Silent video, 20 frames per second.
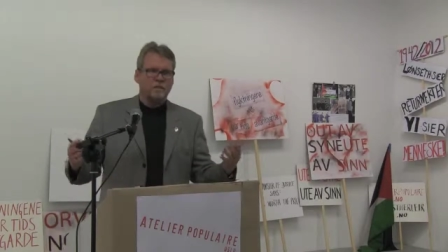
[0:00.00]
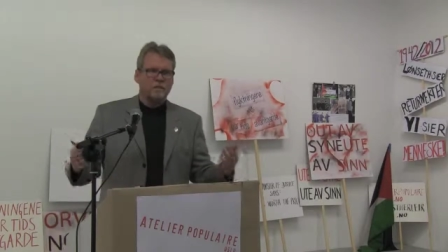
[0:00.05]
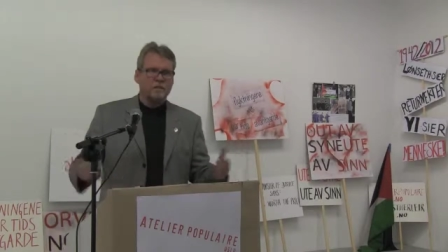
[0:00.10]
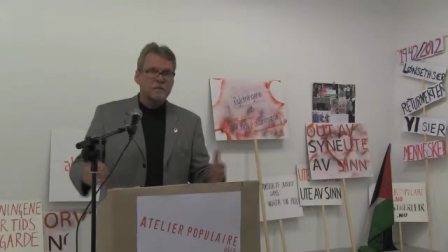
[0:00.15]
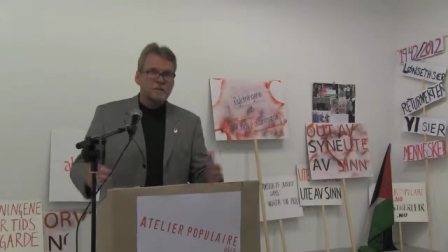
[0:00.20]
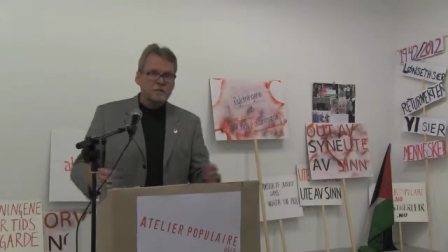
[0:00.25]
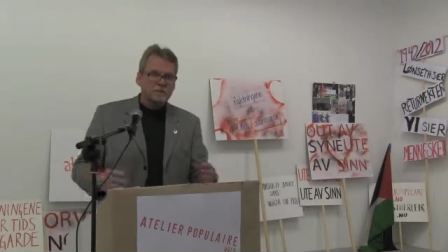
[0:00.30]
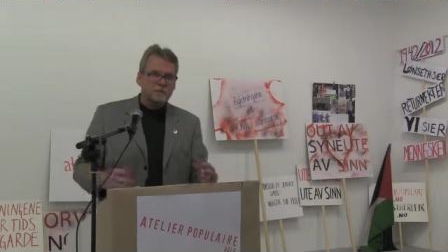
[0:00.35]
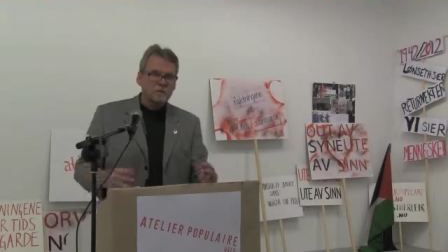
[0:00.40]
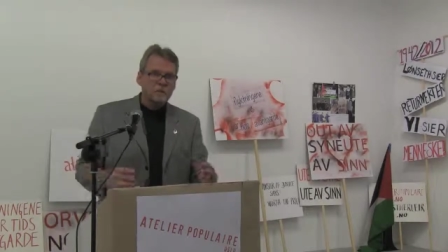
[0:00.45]

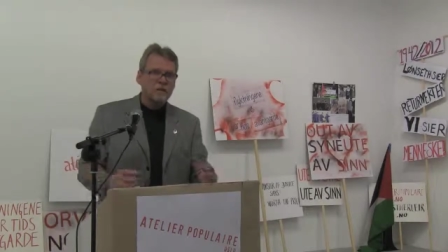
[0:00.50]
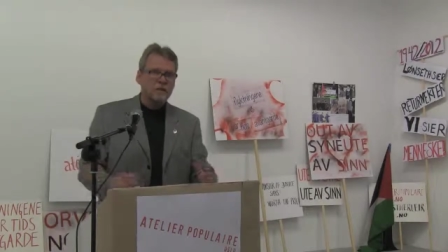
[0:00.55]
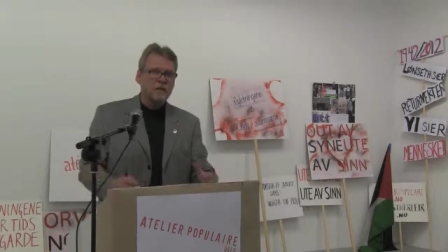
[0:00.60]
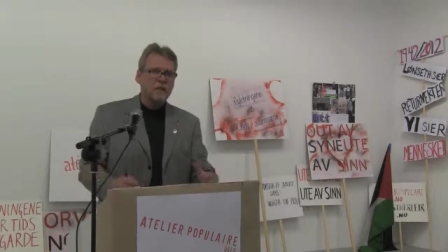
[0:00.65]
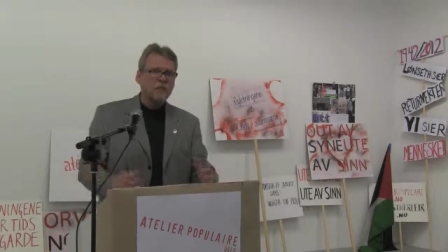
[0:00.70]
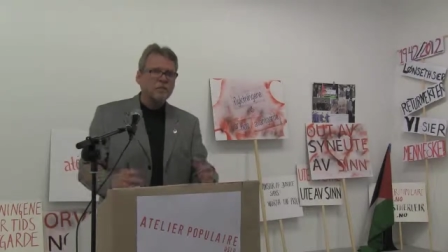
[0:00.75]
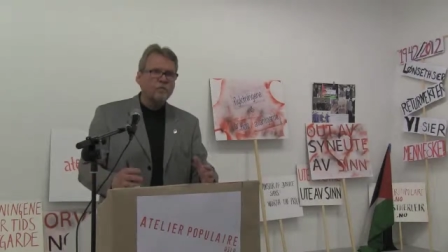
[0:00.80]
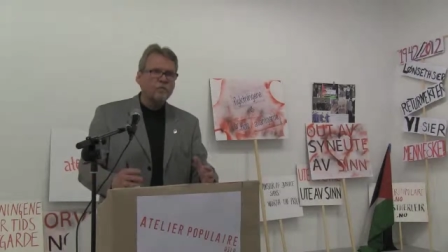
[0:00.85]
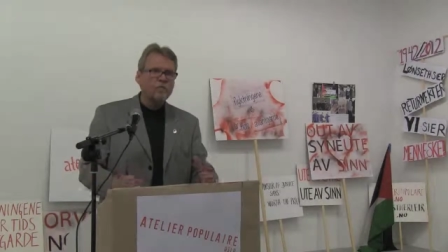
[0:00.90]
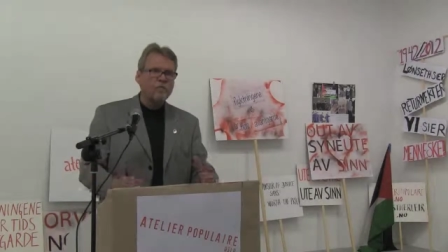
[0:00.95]
South
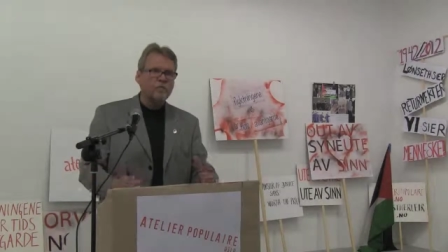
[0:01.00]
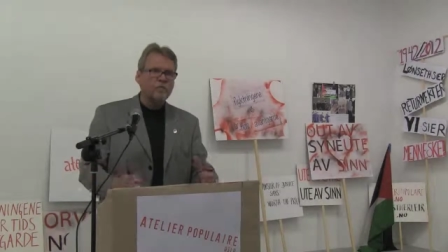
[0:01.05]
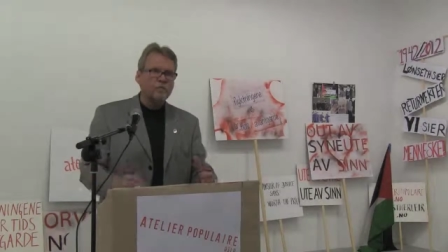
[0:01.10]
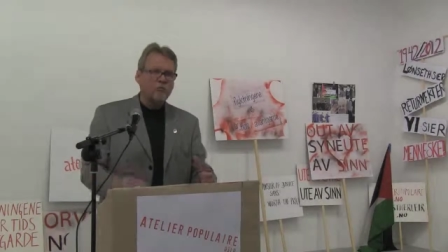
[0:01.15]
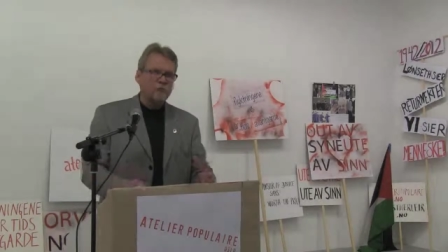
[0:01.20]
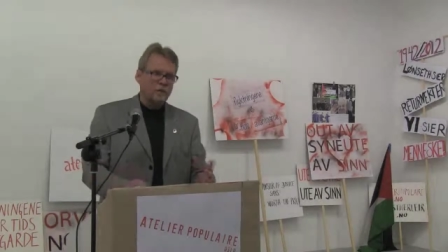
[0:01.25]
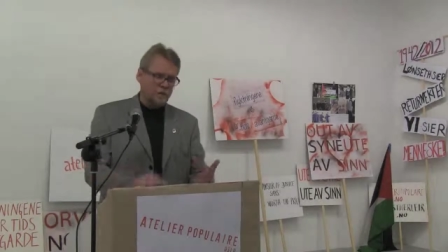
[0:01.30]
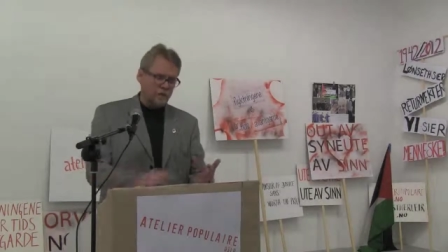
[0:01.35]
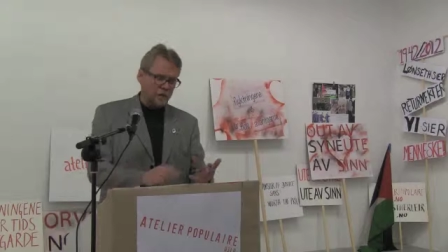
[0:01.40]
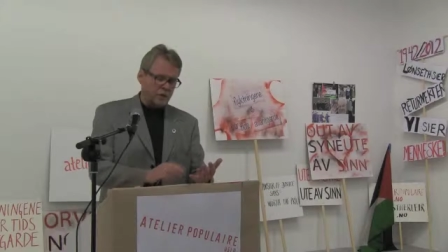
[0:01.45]
Africa,
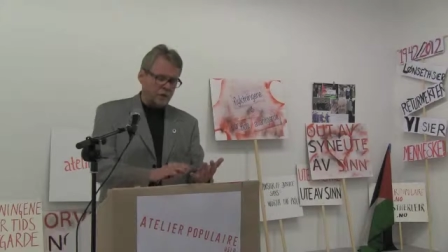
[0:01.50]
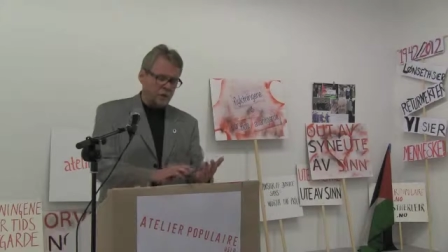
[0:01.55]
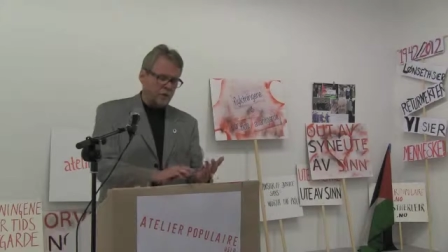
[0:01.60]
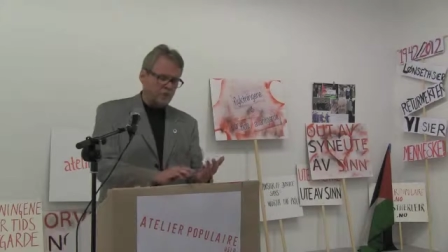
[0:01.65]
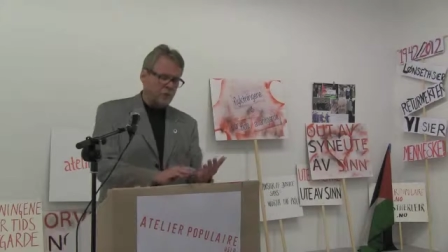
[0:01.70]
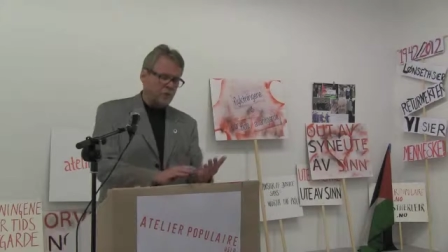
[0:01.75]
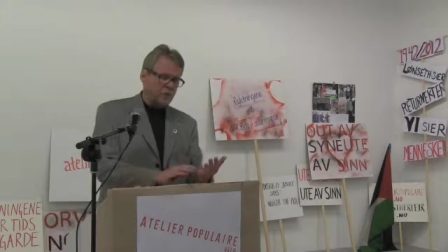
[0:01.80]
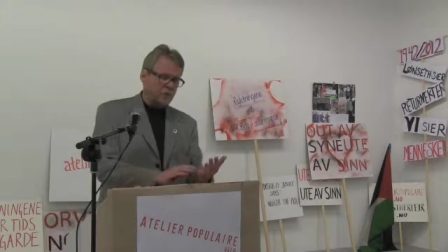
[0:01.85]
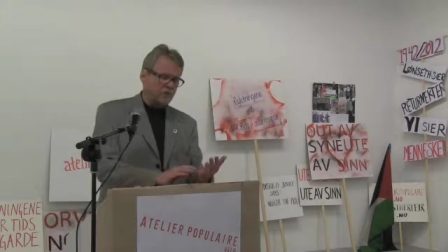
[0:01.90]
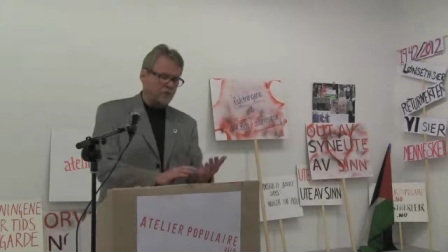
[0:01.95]

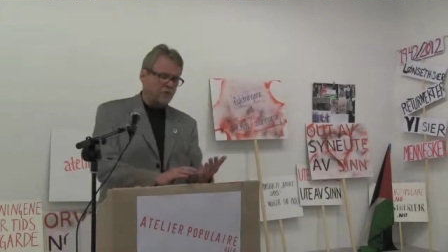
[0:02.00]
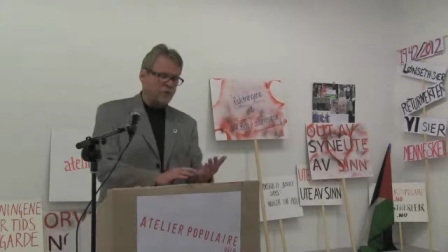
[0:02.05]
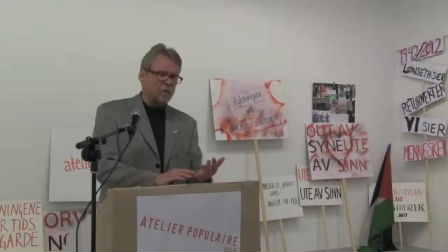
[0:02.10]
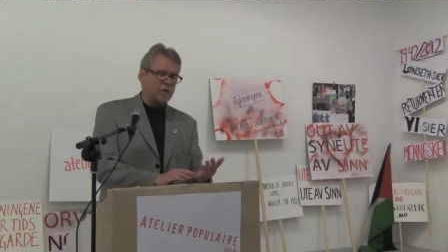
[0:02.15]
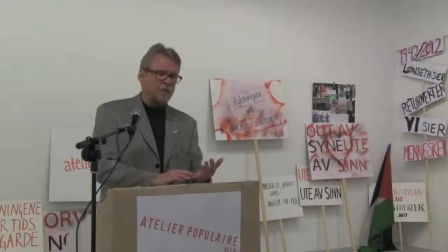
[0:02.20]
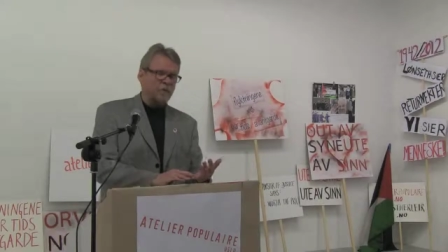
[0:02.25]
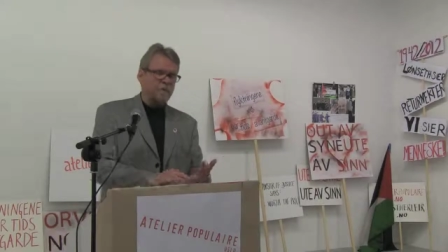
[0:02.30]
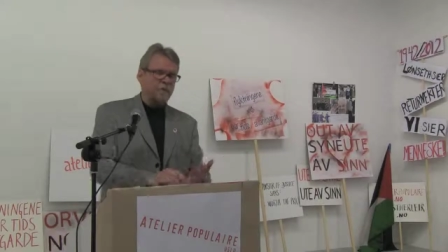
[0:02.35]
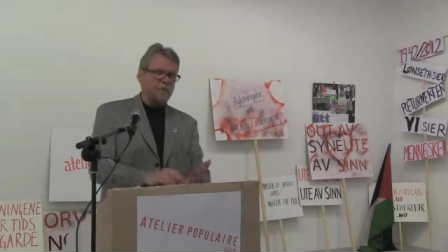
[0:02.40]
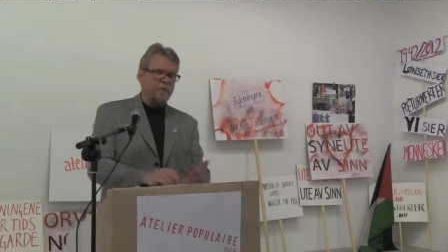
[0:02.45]
people
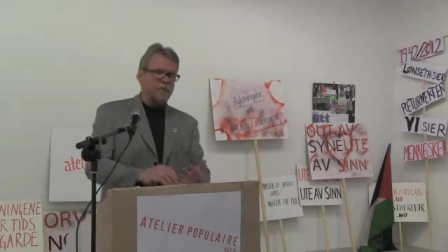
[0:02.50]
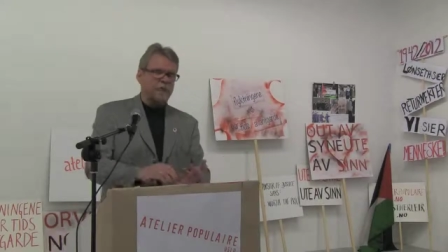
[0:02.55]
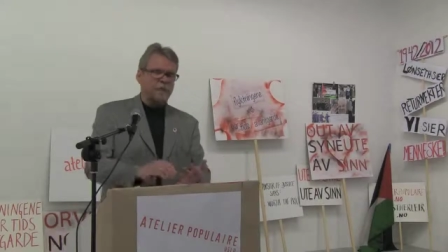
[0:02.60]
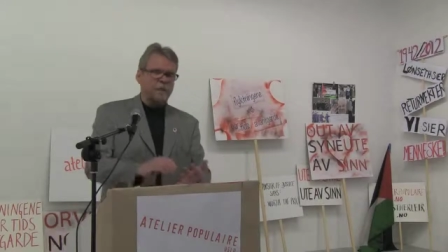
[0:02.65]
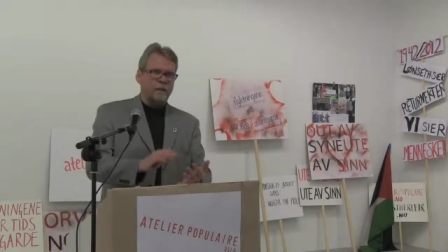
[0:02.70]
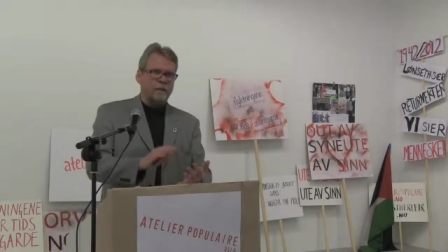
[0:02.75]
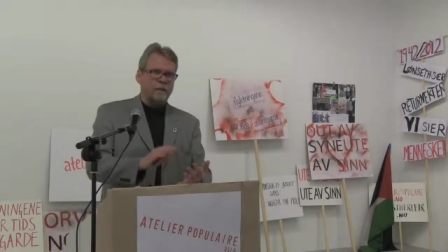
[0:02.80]
from